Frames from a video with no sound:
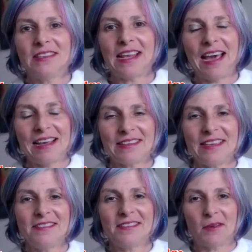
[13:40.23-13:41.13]
is
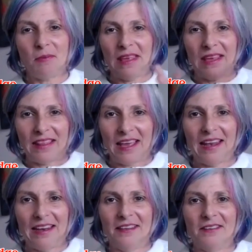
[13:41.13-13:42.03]
asking something that